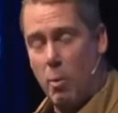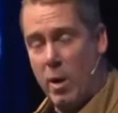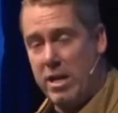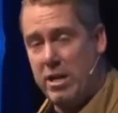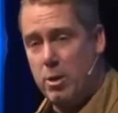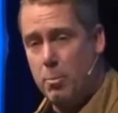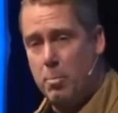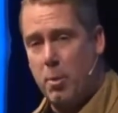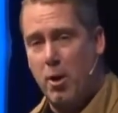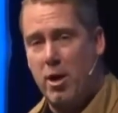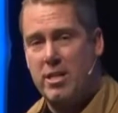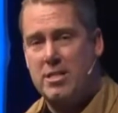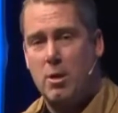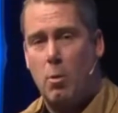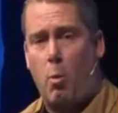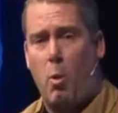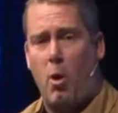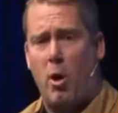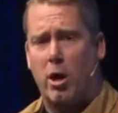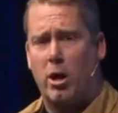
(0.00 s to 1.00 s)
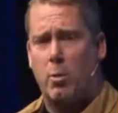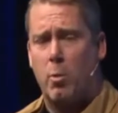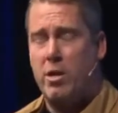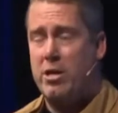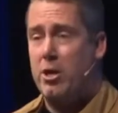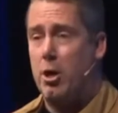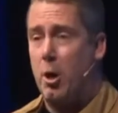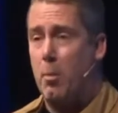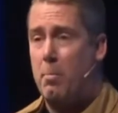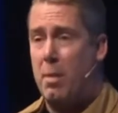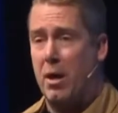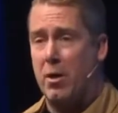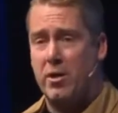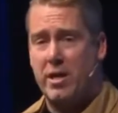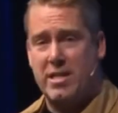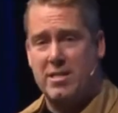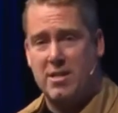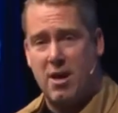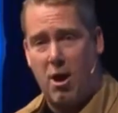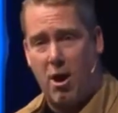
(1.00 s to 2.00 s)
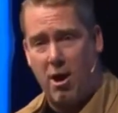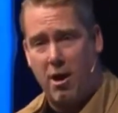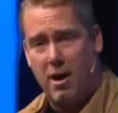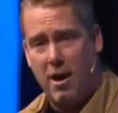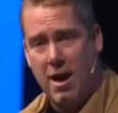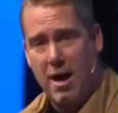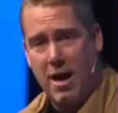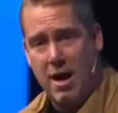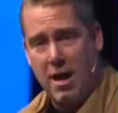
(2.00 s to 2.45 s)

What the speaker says: when you put it to work, when your abilities are